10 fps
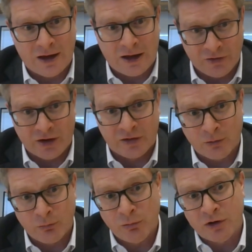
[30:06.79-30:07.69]
And then I
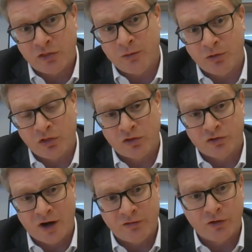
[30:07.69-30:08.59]
think we will see business
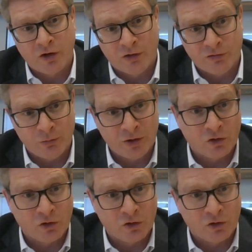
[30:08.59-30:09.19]
travel recover